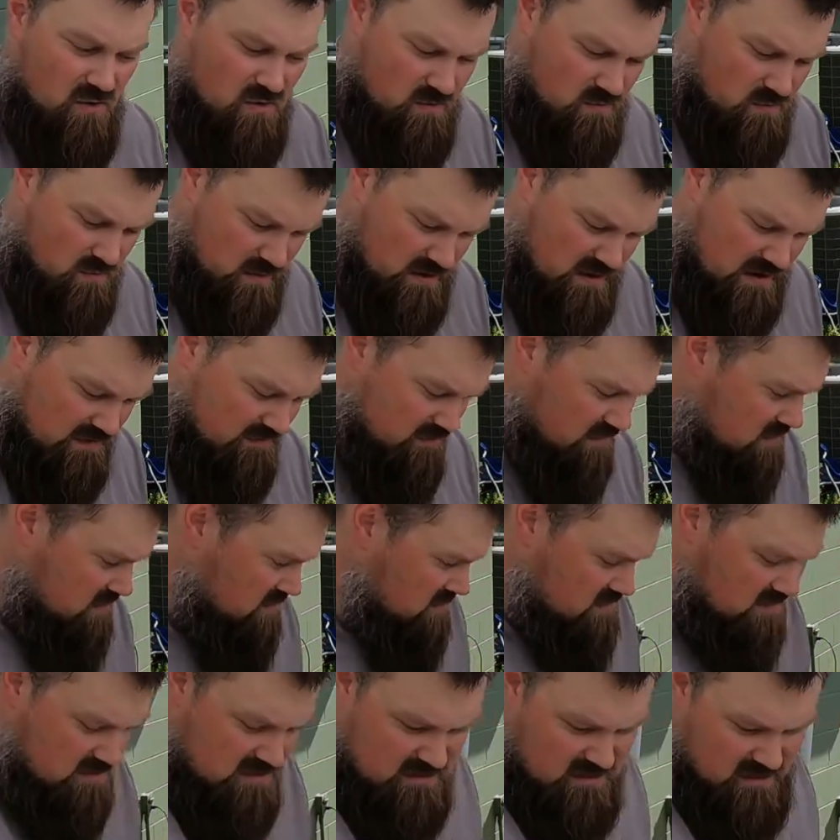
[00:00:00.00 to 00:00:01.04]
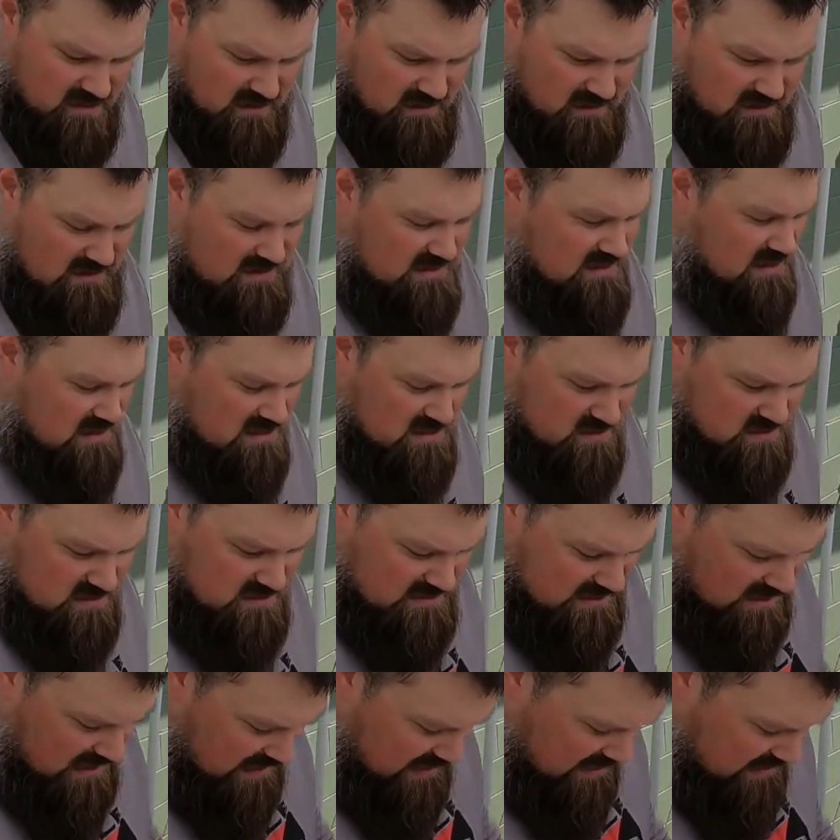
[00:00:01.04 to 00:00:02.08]
whenever you're installing these that you
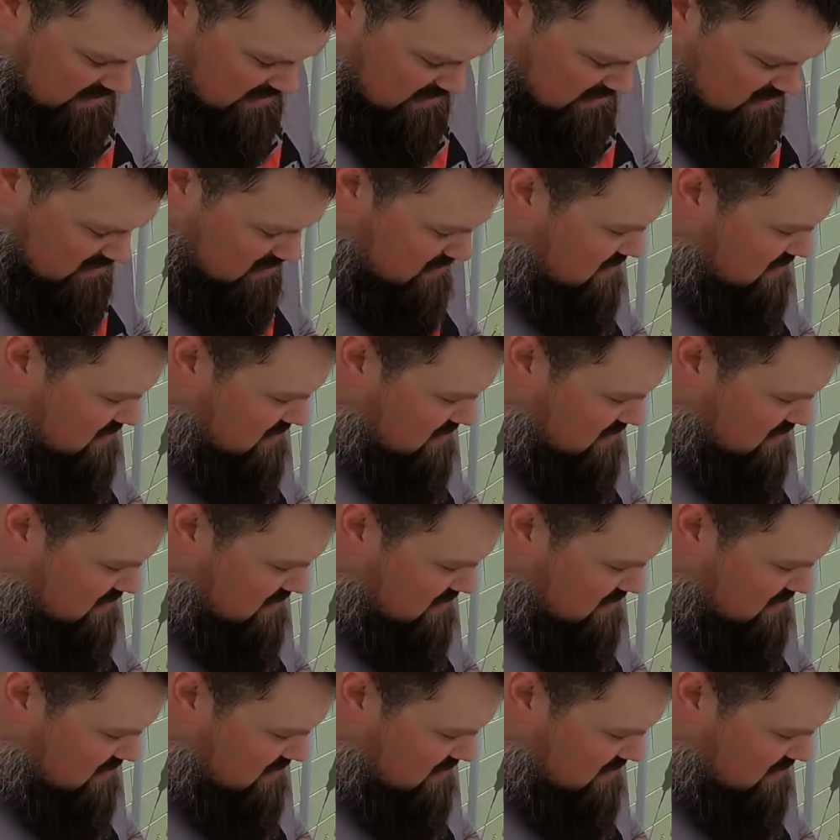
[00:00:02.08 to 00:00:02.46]
take